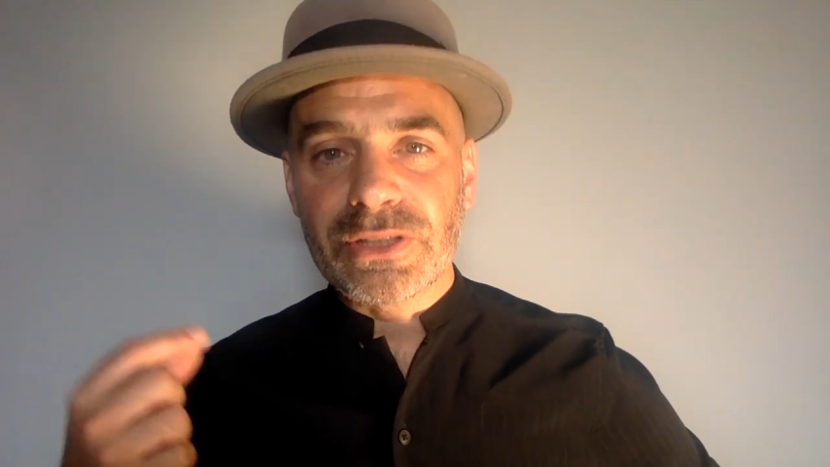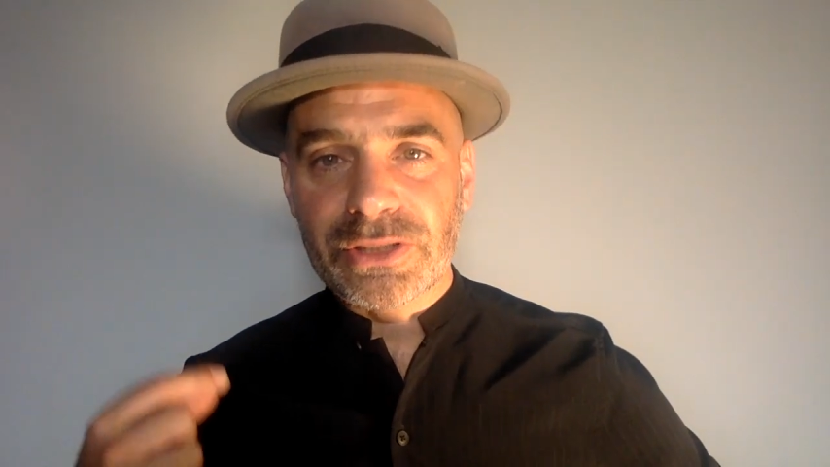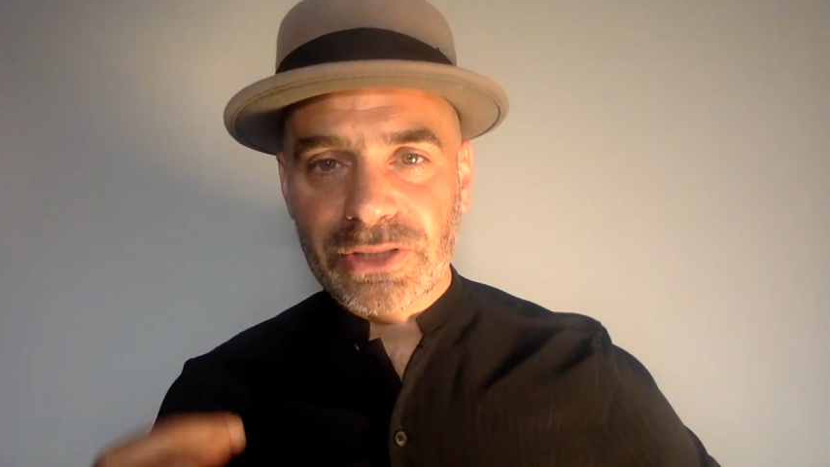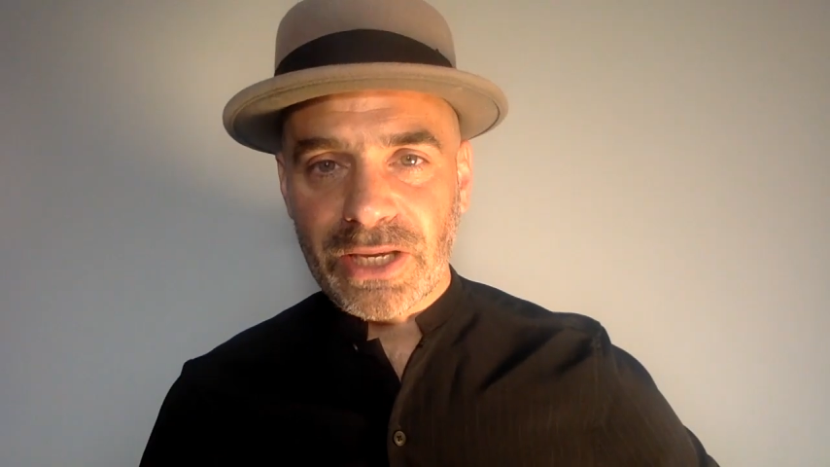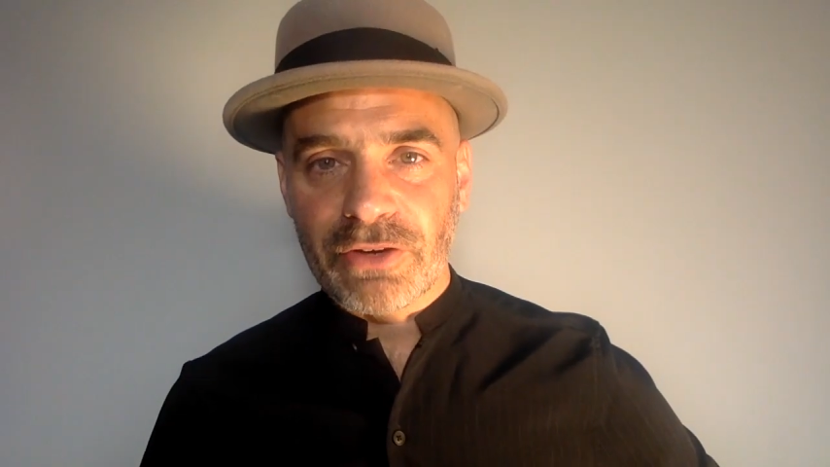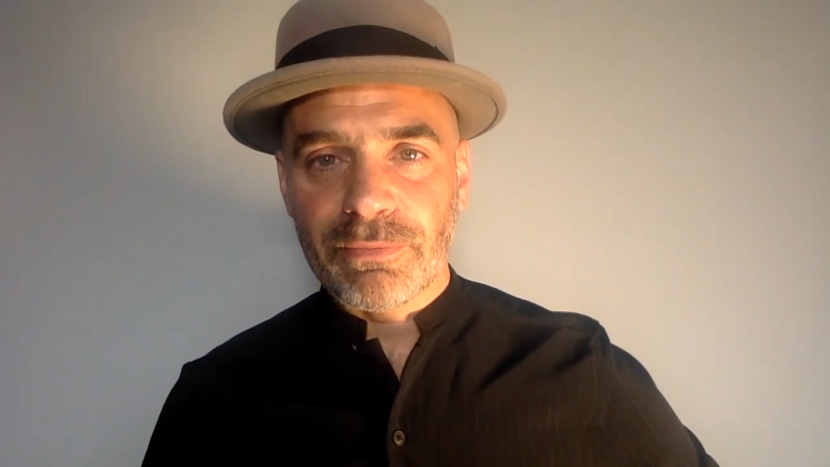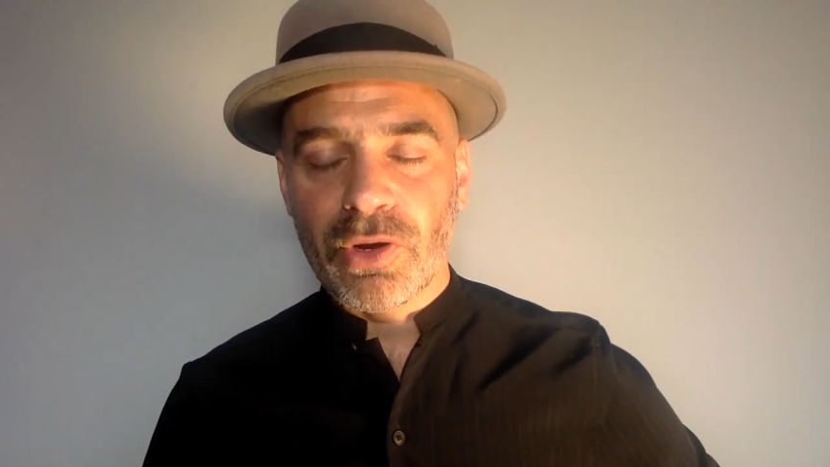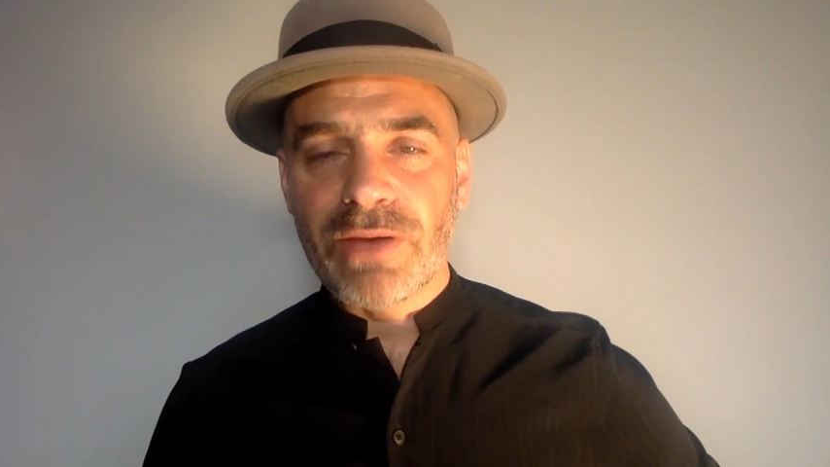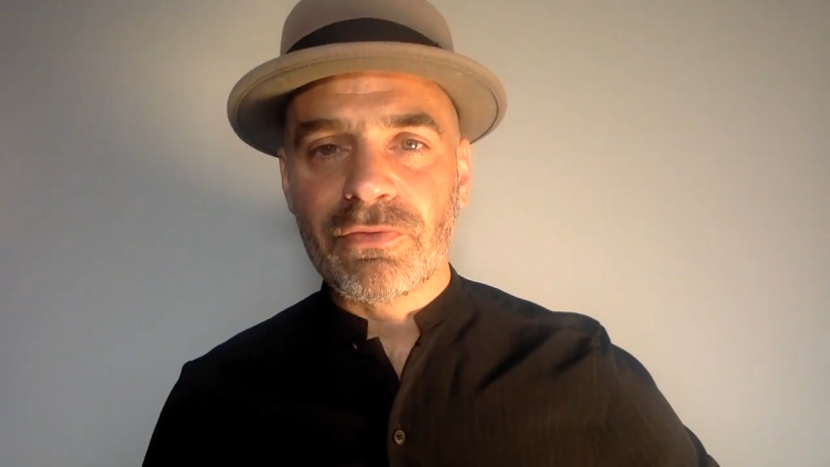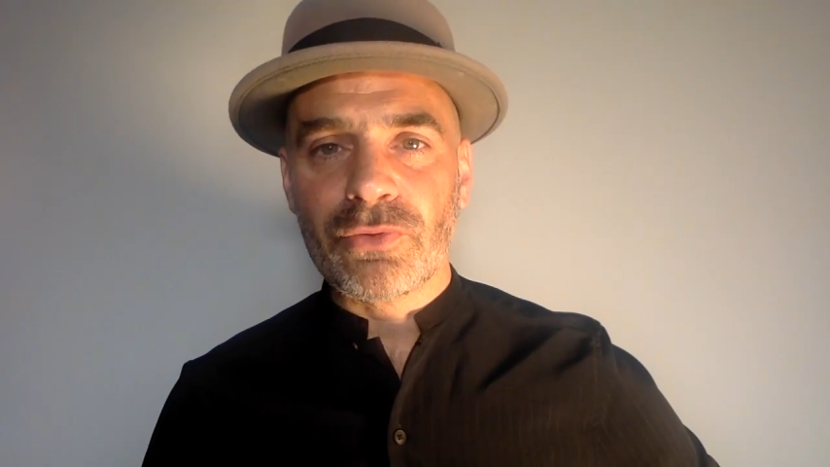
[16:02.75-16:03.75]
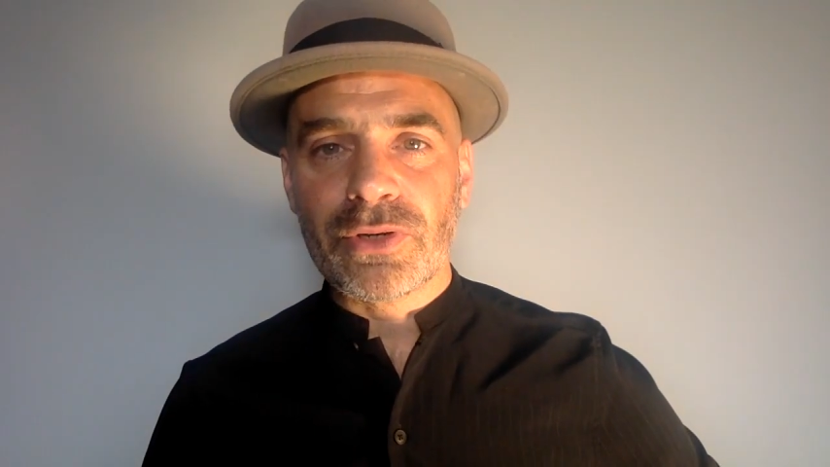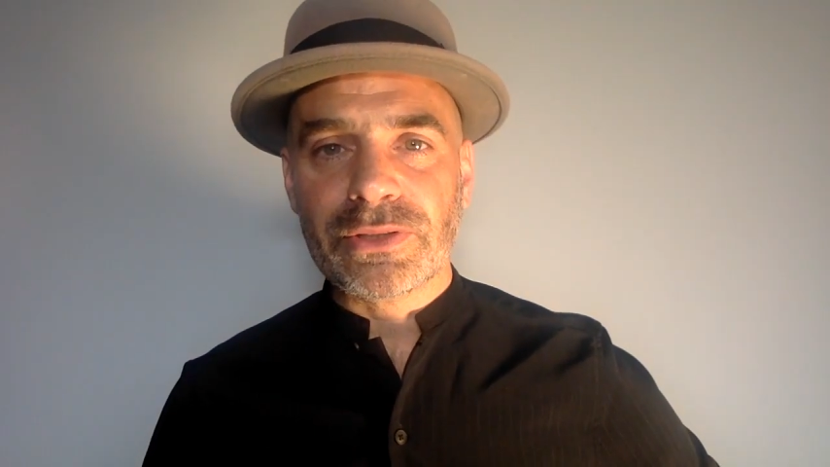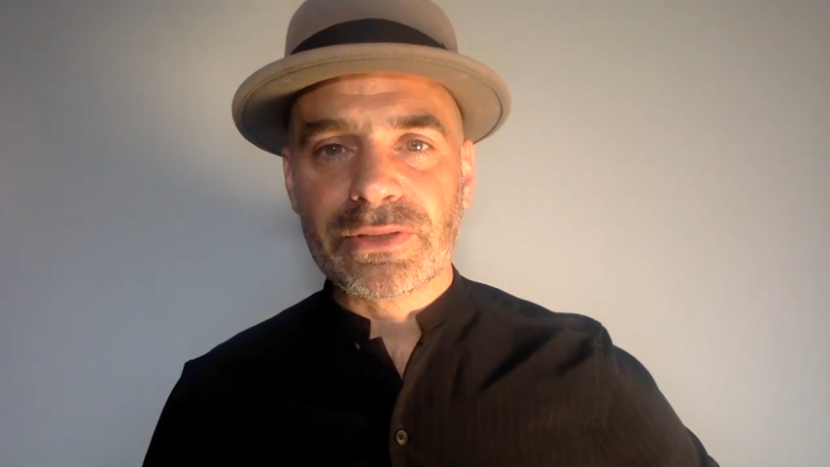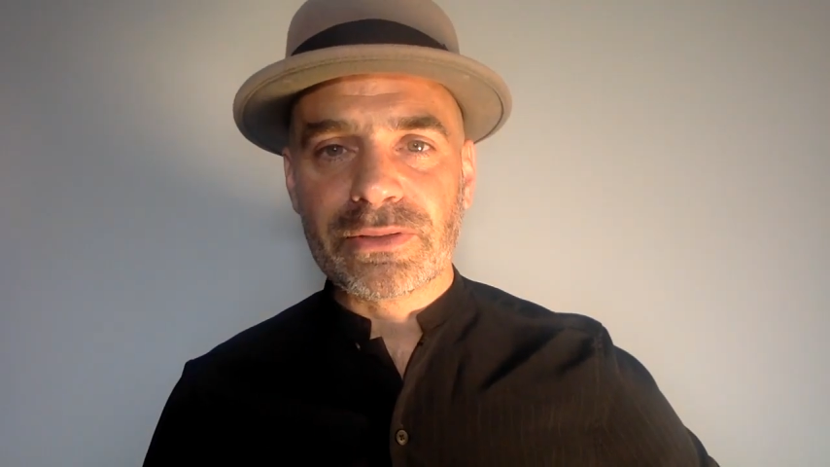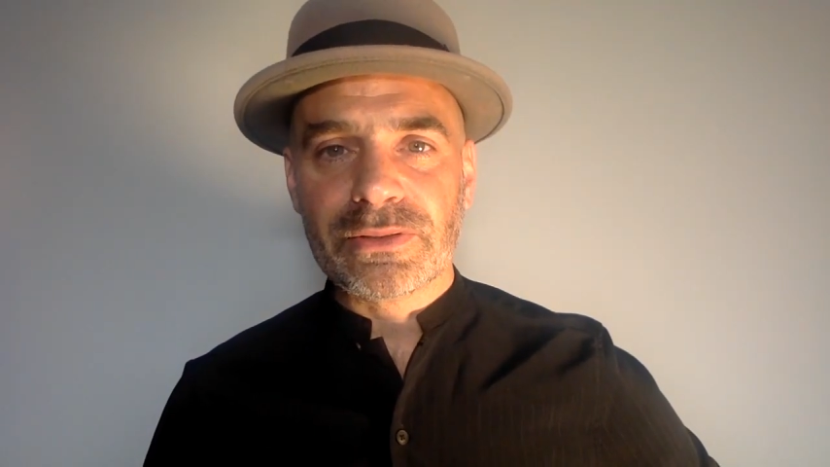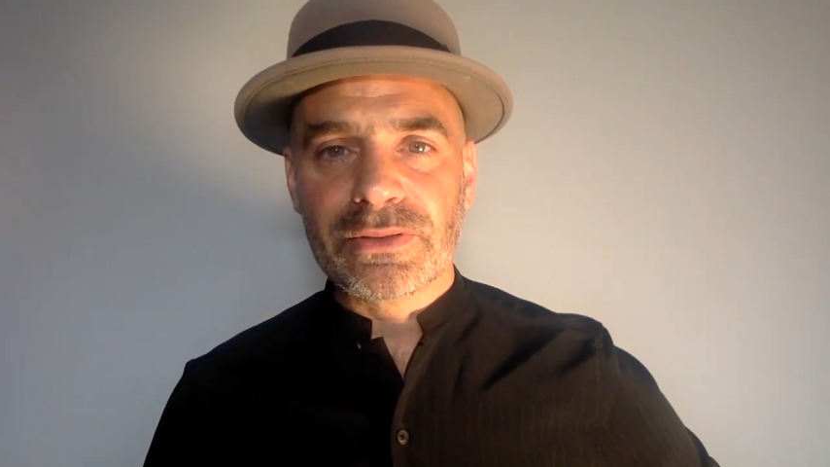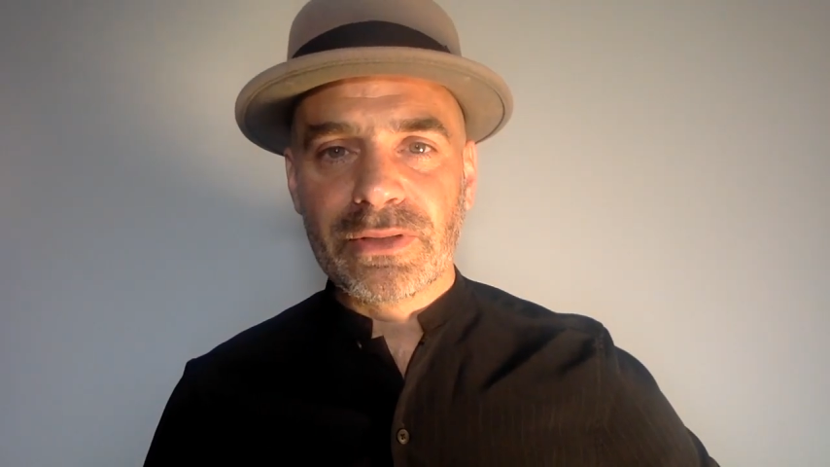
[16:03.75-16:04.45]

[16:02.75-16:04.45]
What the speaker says: to the sound of my voice,